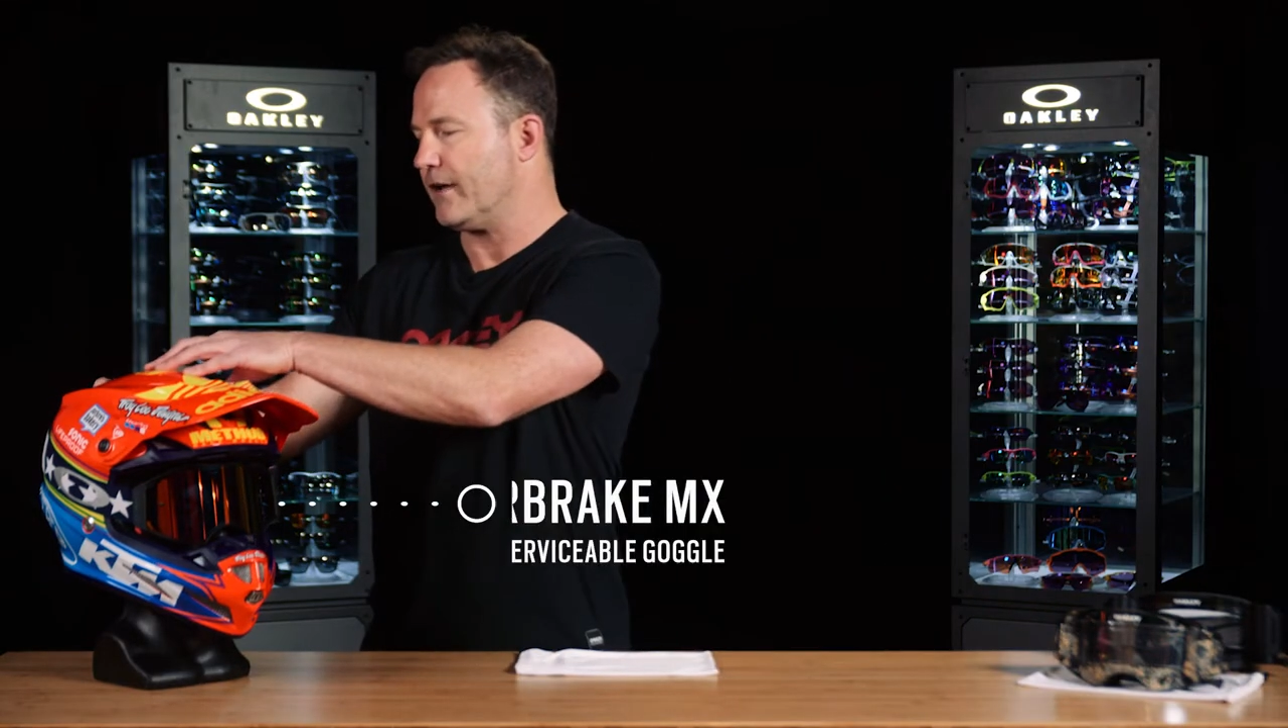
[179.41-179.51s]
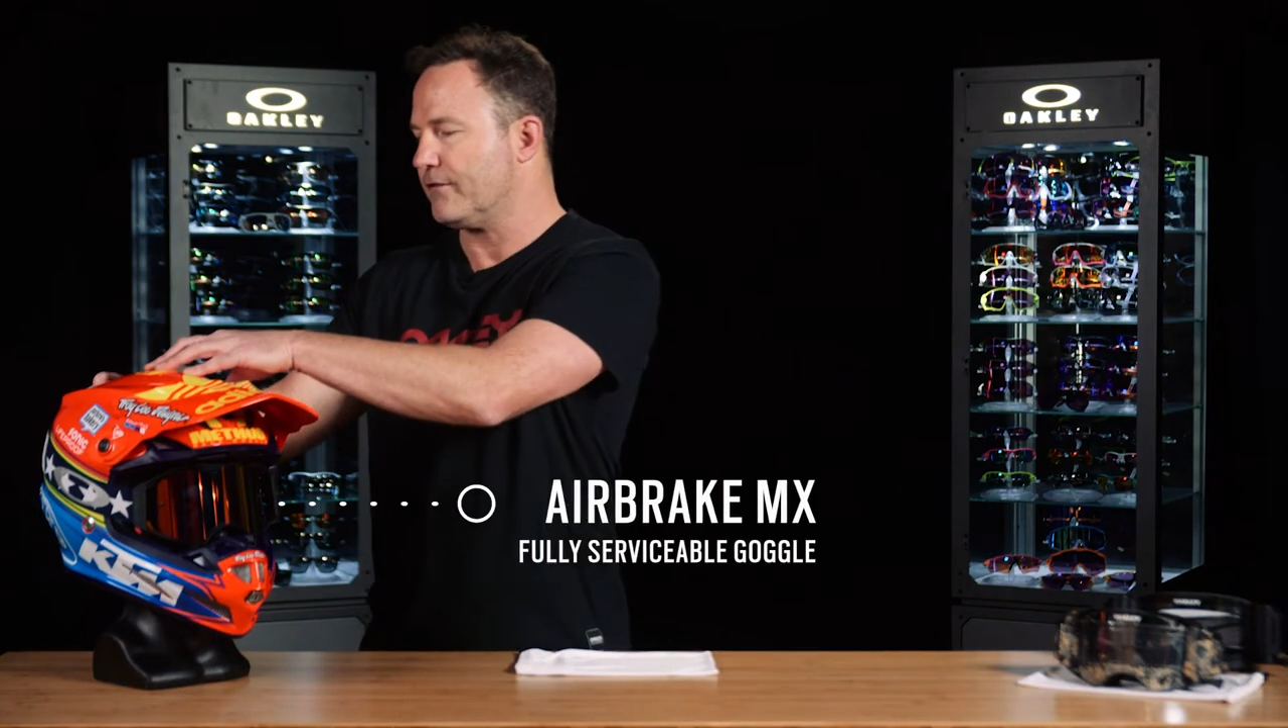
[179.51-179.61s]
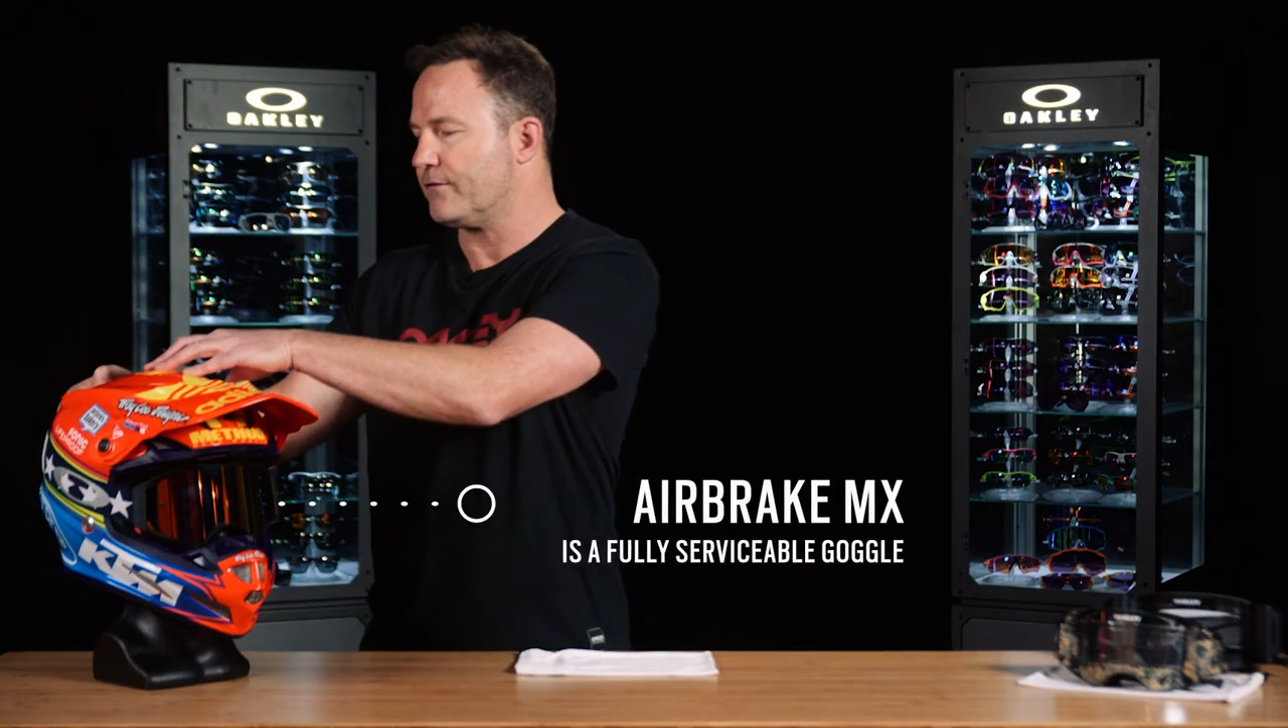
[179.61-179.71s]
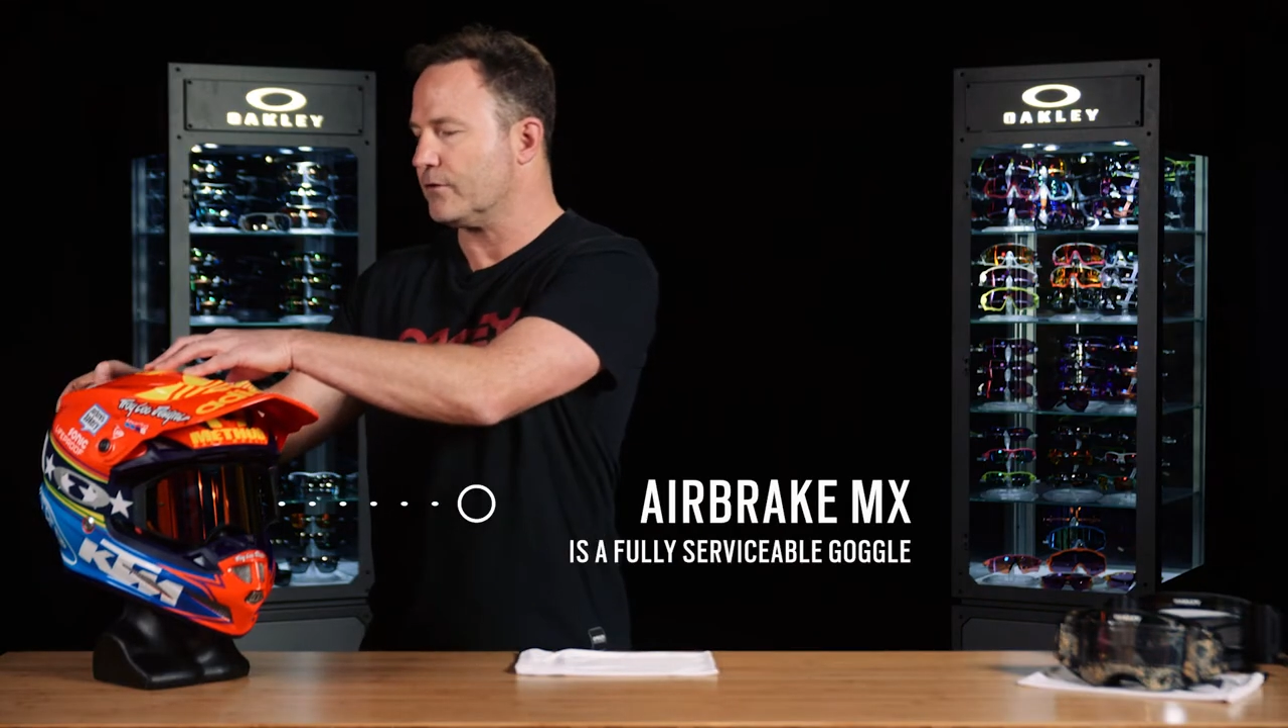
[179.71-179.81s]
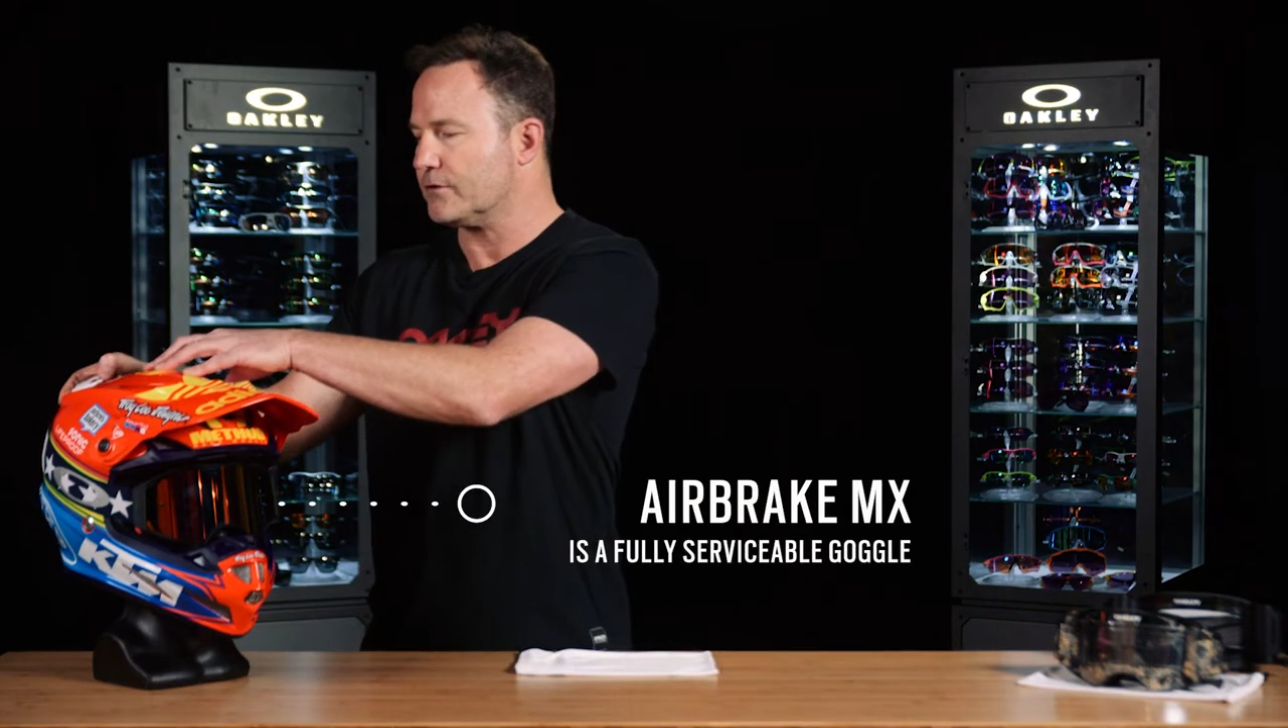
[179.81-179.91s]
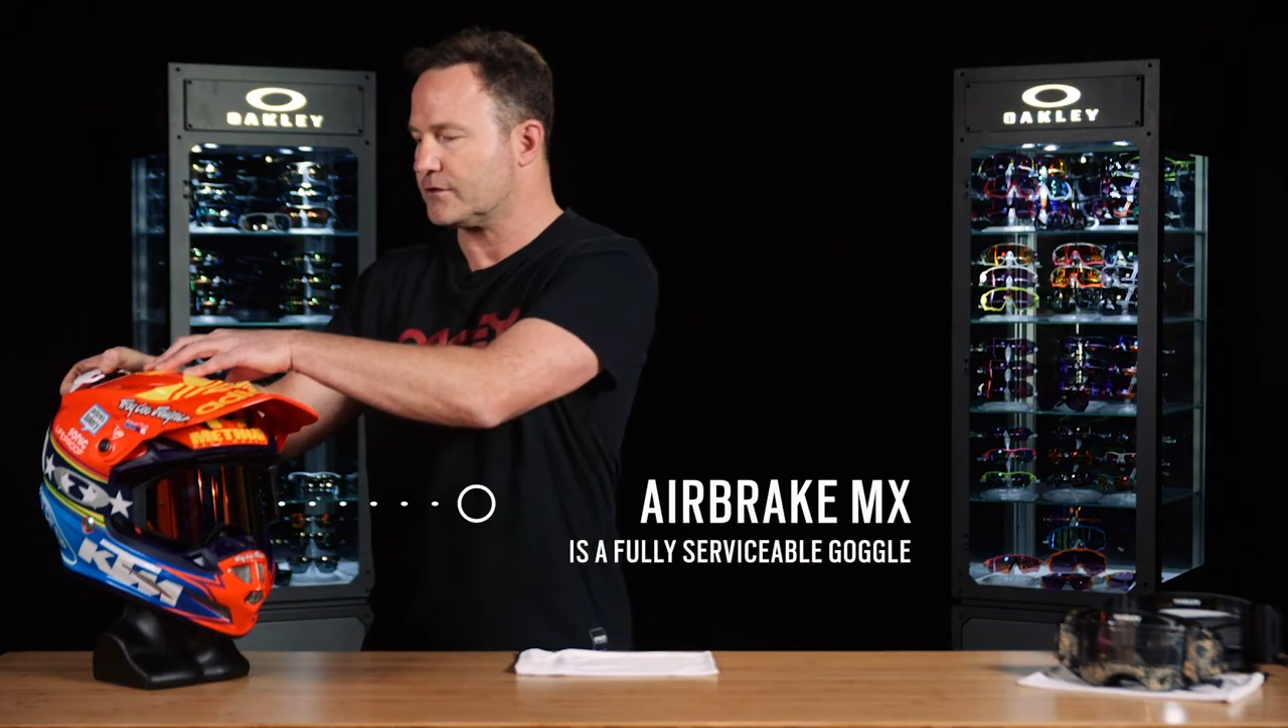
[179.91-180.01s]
a full